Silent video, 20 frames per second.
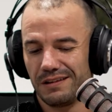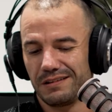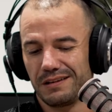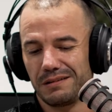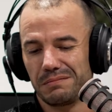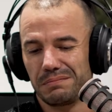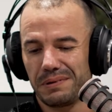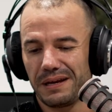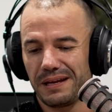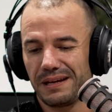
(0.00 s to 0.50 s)

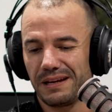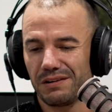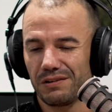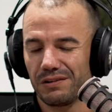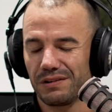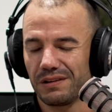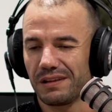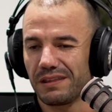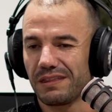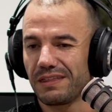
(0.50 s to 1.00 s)
depending
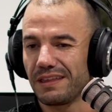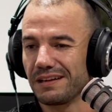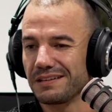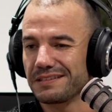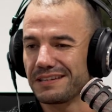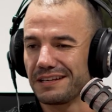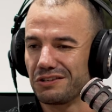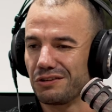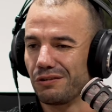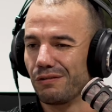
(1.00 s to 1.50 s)
on the things
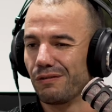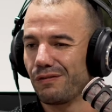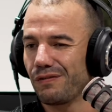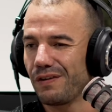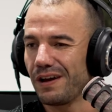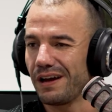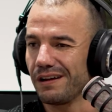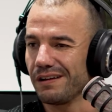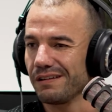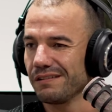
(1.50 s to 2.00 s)
that you
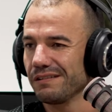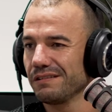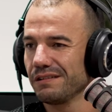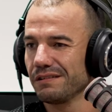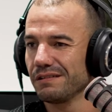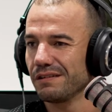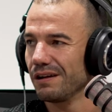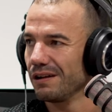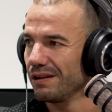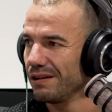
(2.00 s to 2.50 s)
found
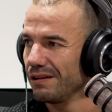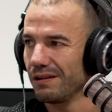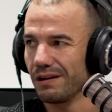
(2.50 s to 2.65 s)
uh,